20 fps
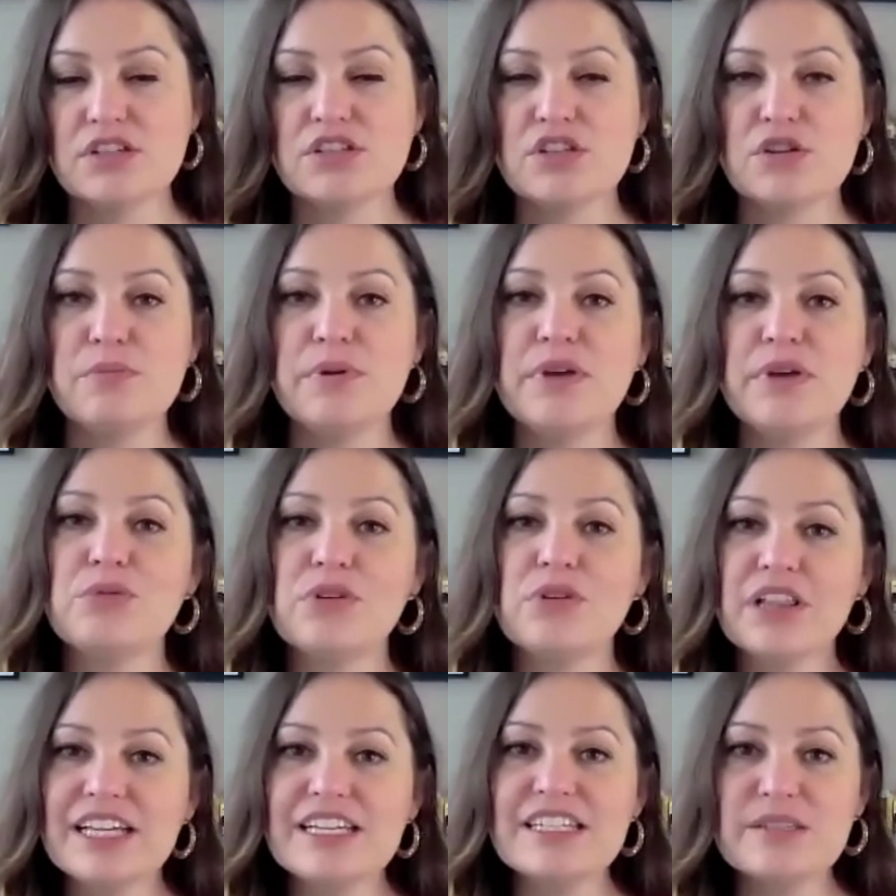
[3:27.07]
So be
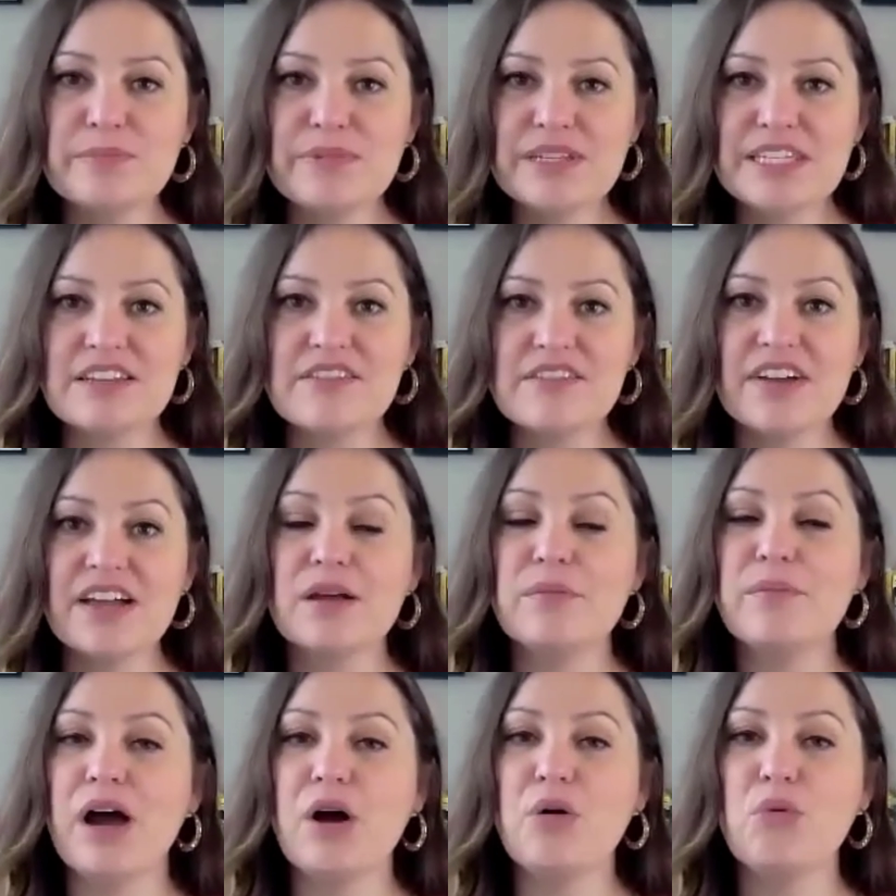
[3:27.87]
really
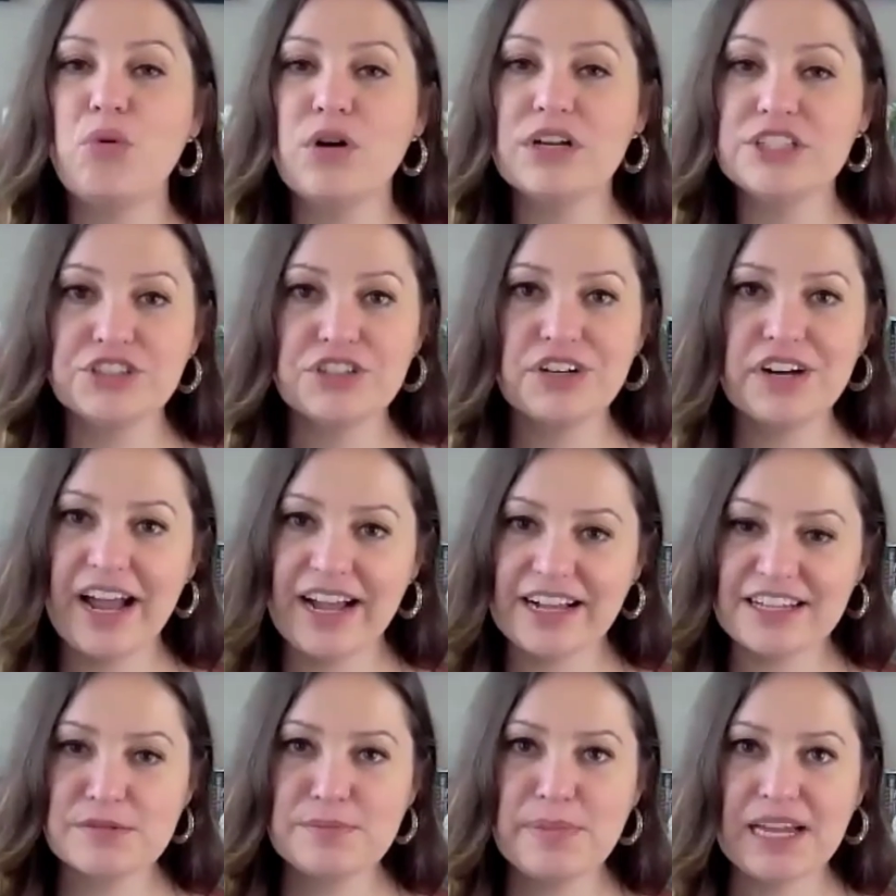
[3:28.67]
specific about what your
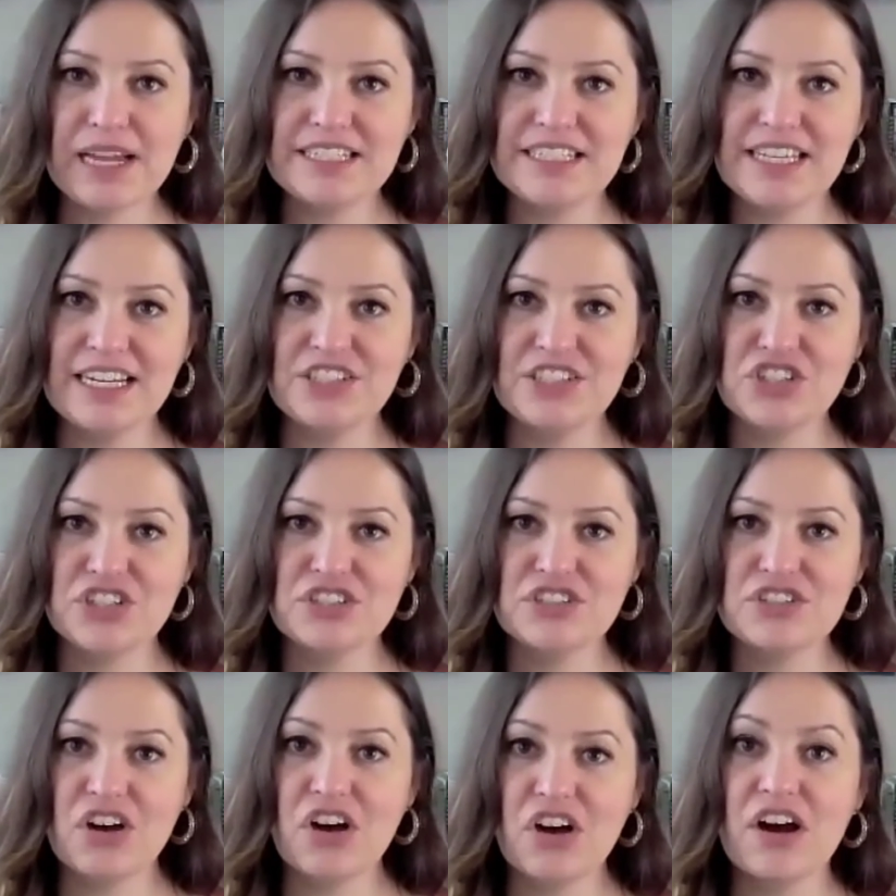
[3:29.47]

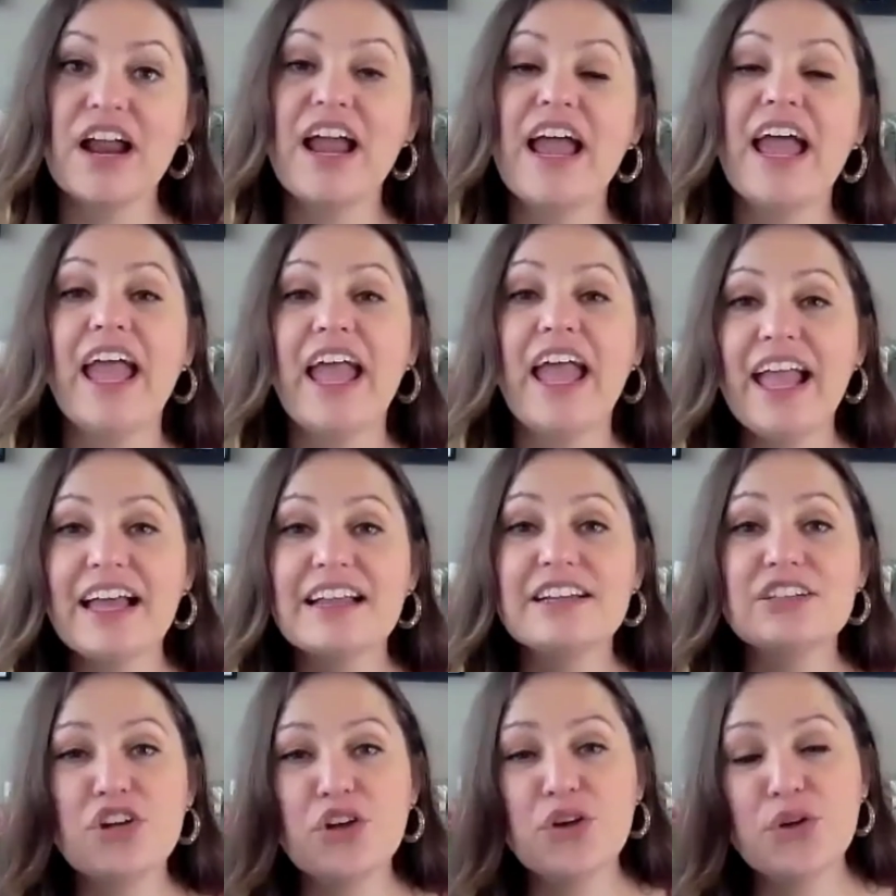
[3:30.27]
expectations are
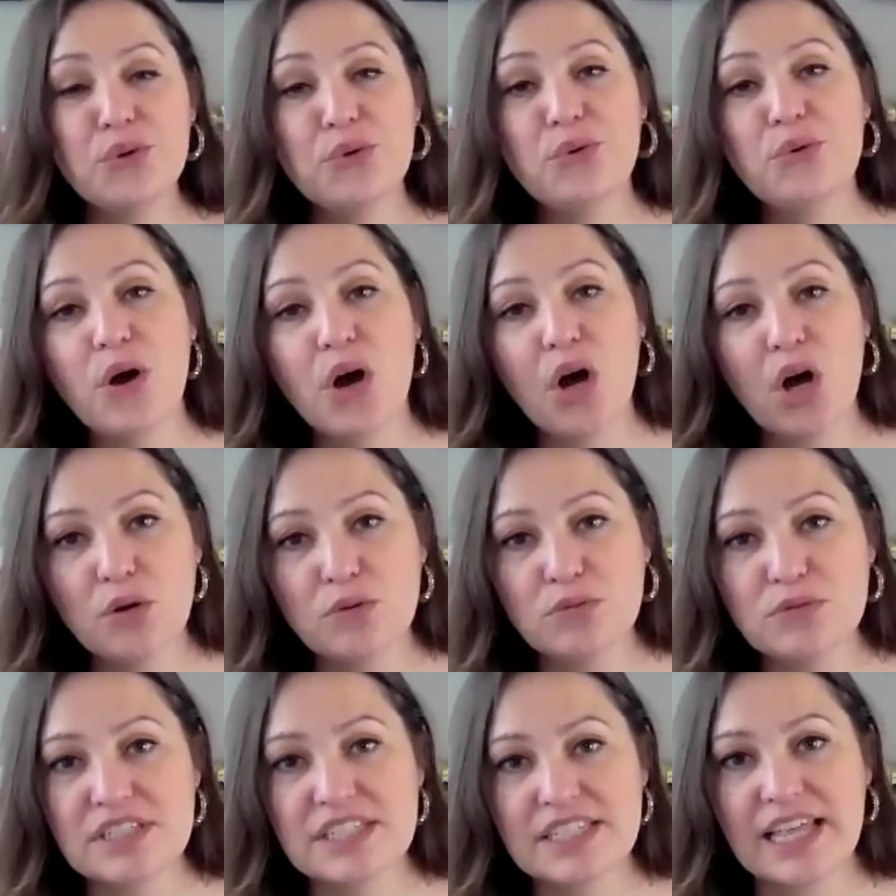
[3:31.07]
and who
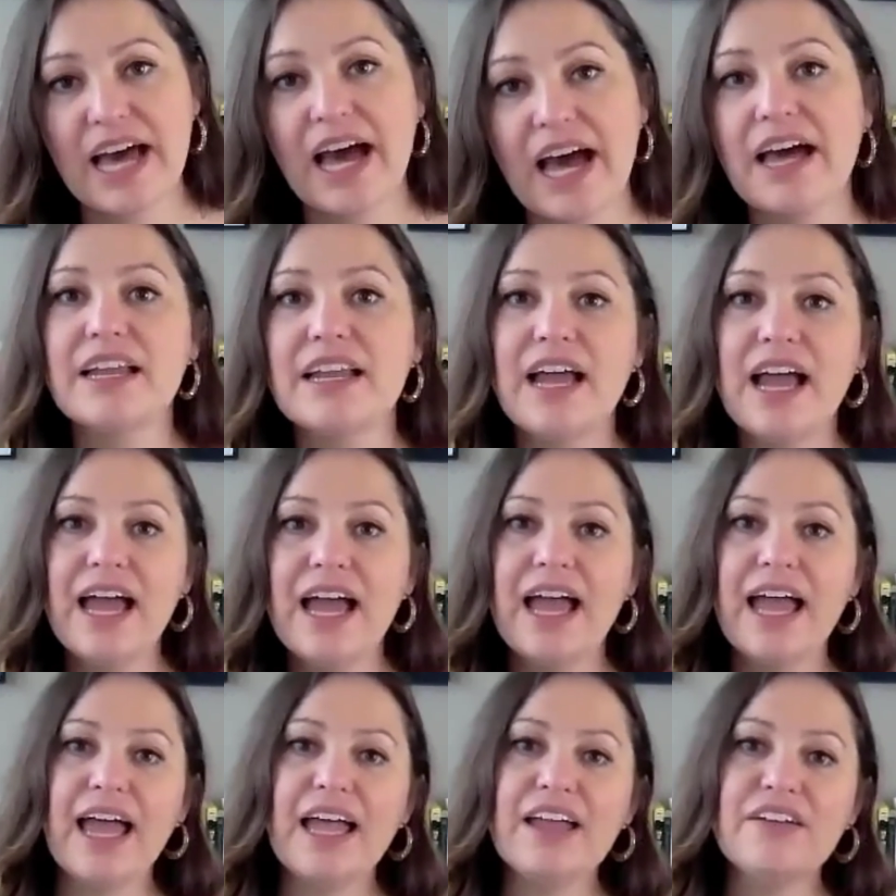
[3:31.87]
owns that.
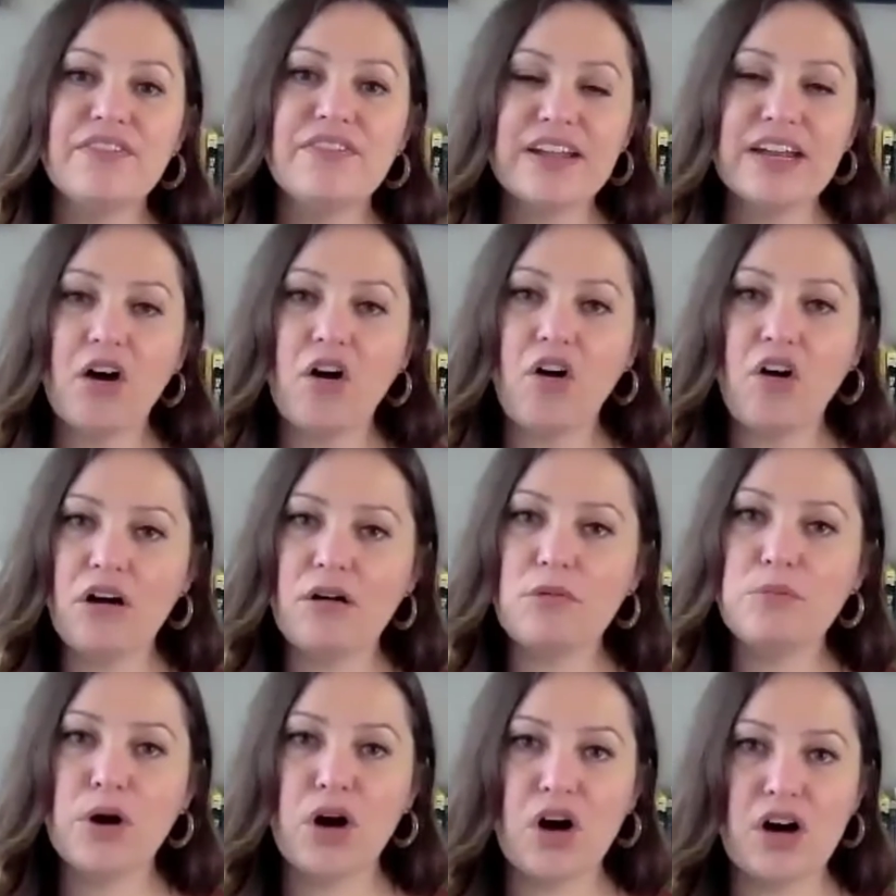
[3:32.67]
If at
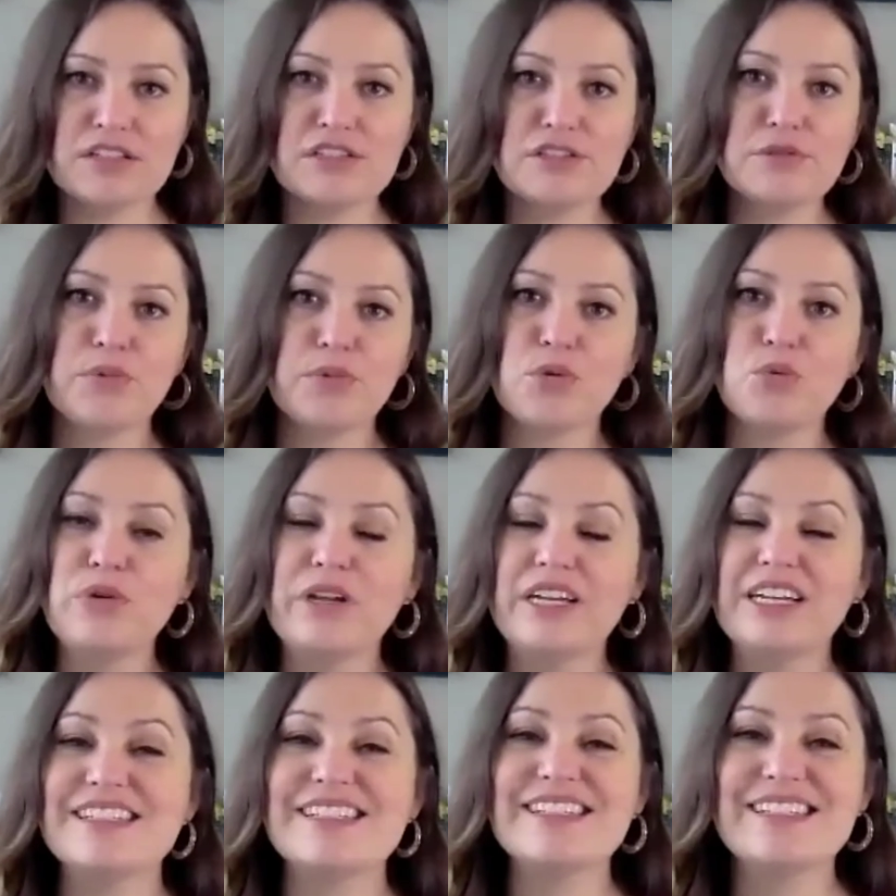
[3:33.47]
all possible,
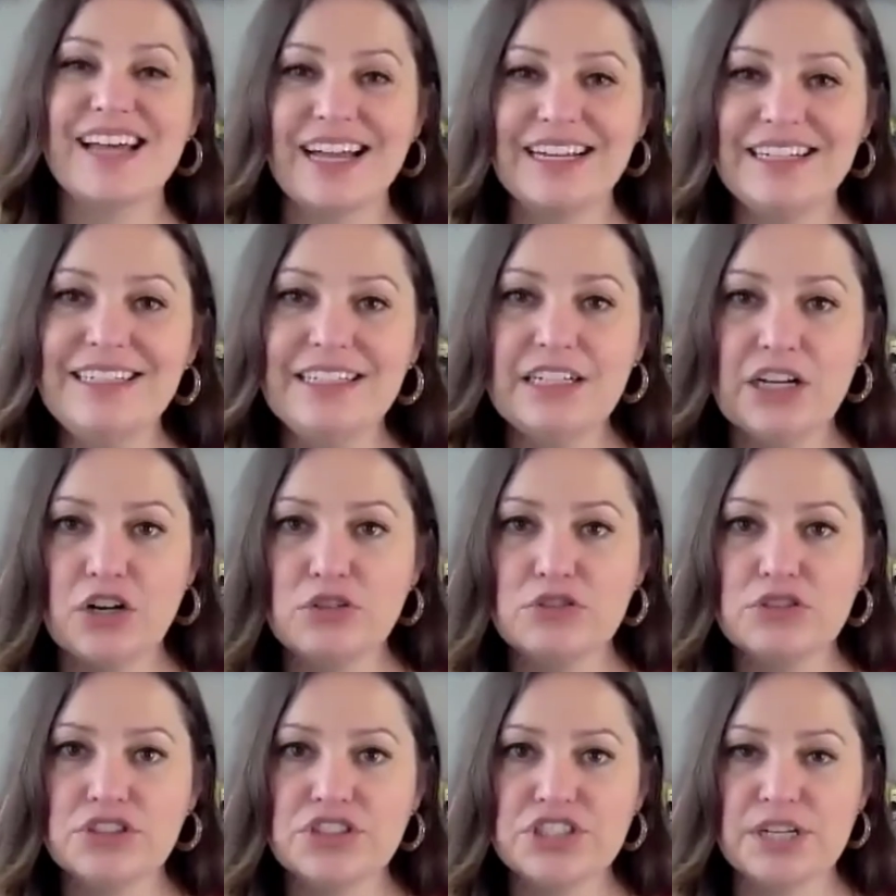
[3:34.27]
when assigning
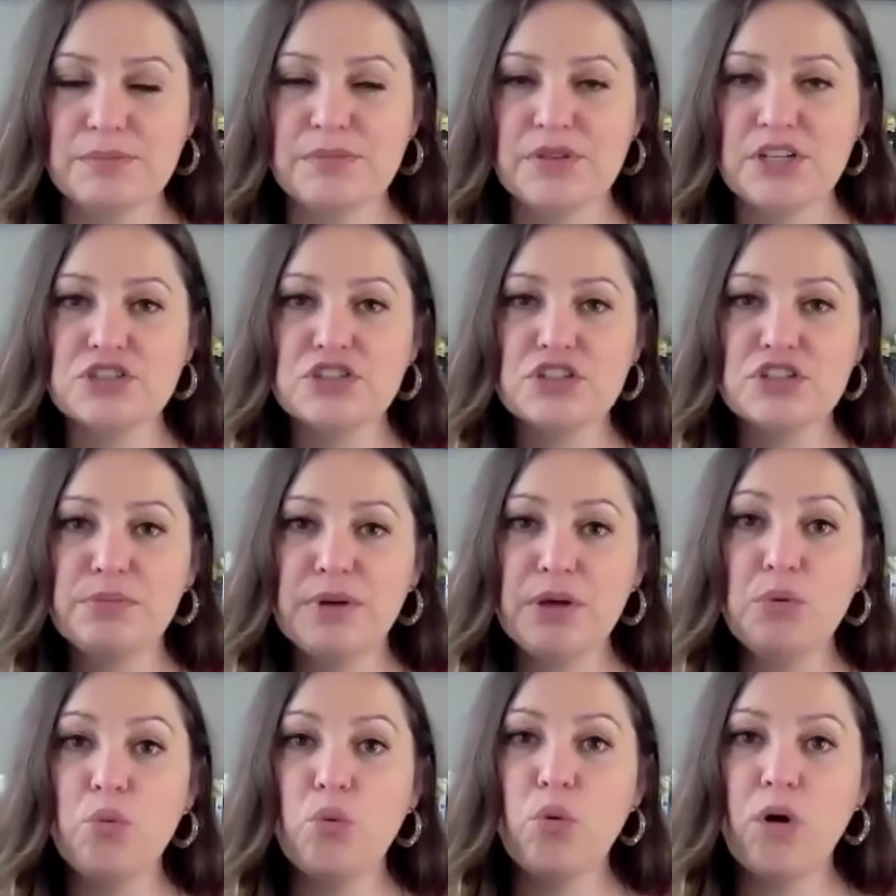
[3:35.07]
ownership, there should
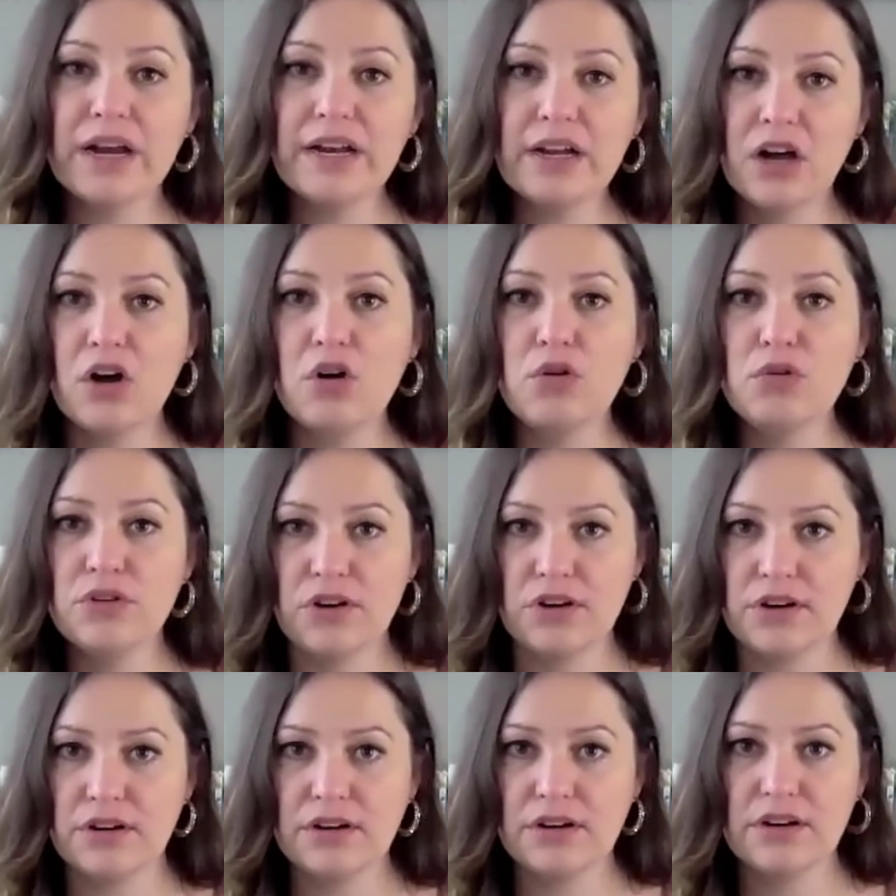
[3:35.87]
be one
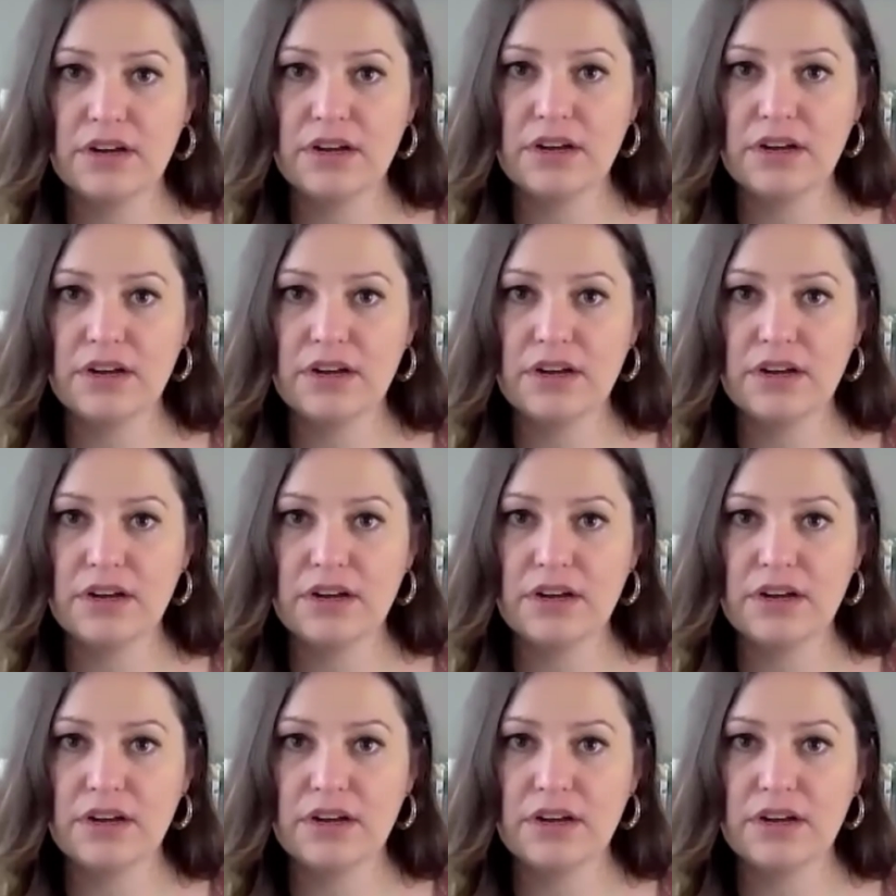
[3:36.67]
owner.